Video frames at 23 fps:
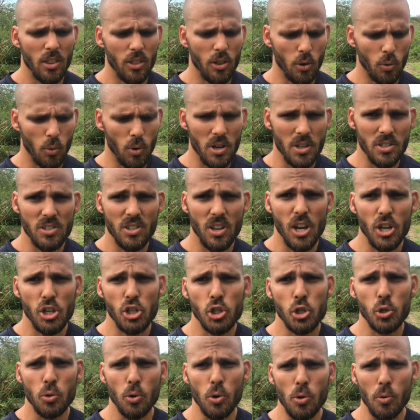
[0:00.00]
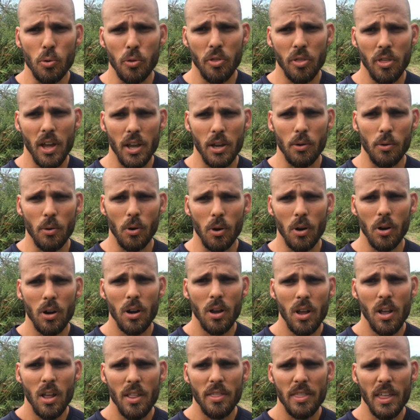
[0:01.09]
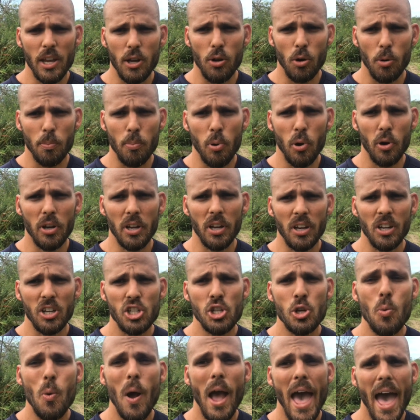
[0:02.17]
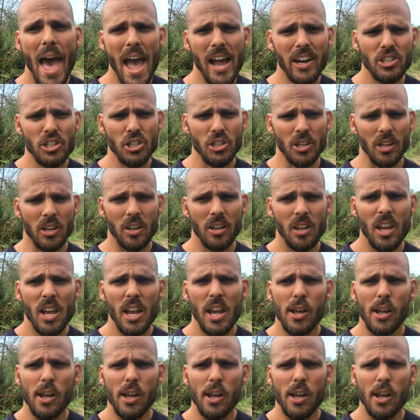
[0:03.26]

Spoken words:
There was a truth that you're putting to action